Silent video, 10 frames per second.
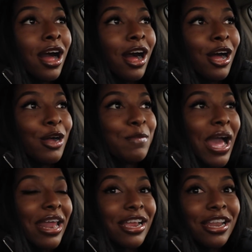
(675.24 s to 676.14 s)
um,
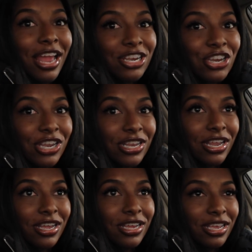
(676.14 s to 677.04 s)
I had a connection in
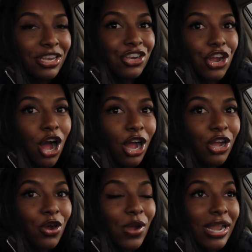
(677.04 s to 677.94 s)
in
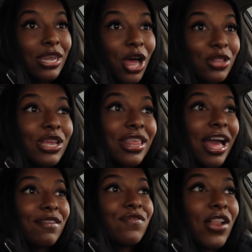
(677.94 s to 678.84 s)
Chicago, and luckily
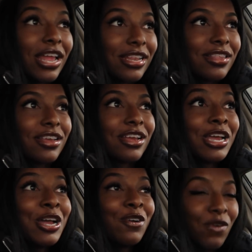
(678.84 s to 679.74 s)
that flight to
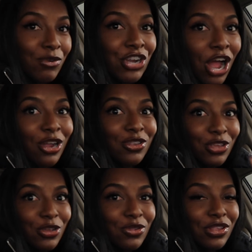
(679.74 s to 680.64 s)
from Chicago to
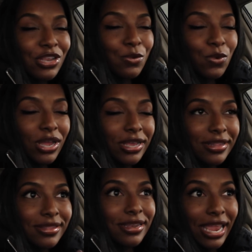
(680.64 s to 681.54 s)
Houston
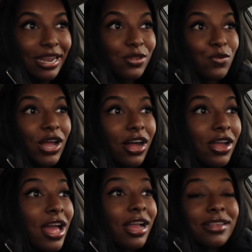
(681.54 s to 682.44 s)
was delayed as well,
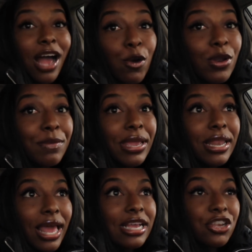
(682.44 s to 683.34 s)
because I would have
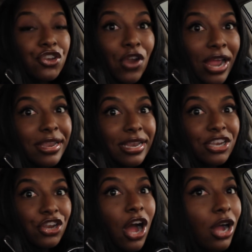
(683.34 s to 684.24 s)
been like stranded in
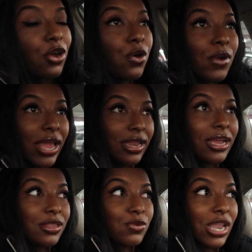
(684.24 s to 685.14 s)
Chicago, and
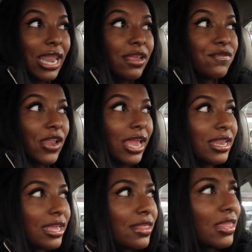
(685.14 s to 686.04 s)
because it was a late flight.
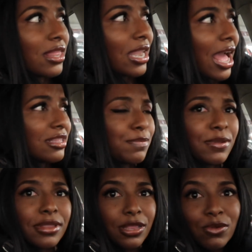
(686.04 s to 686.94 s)
Like, I think the last
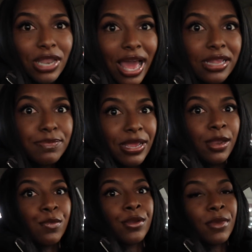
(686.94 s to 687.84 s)
it was the last
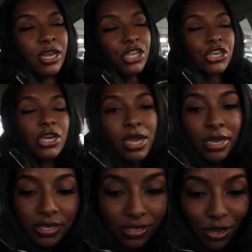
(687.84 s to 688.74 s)
plane pretty much.
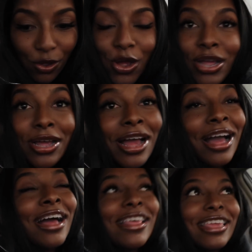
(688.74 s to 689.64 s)
So
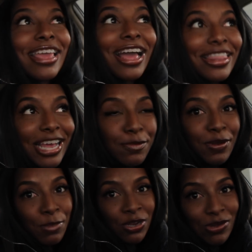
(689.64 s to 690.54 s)
yeah, that's
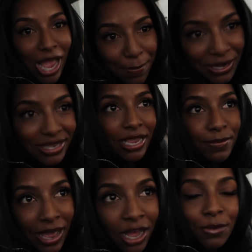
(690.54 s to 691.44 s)
pretty much what's happening to
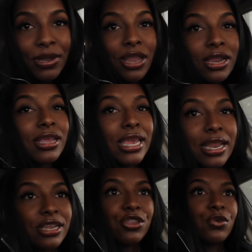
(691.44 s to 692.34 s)
him now. But luckily he
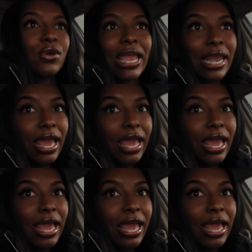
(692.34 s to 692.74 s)
did do a